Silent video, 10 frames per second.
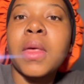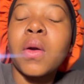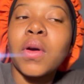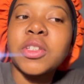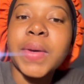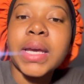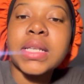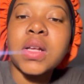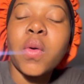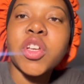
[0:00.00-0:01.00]
wash my
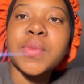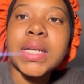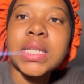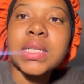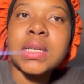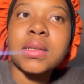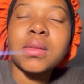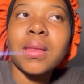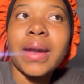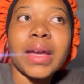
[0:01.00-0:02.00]
kettle, wash my dishes
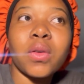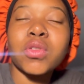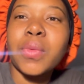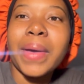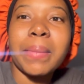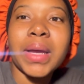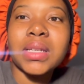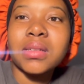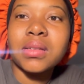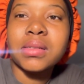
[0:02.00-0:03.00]
so that I can also pack my
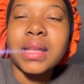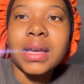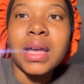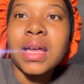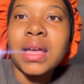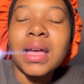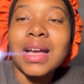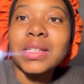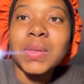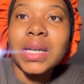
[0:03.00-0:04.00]
dishes. Like, I
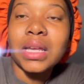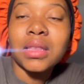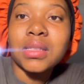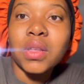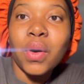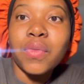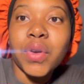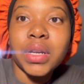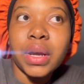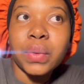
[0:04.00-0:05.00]
just want to get this thing over
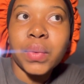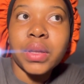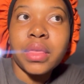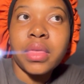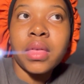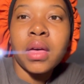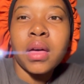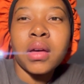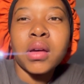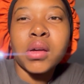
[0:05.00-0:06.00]
and done with.
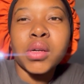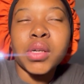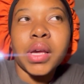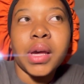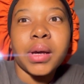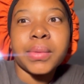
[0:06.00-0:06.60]
Yeah.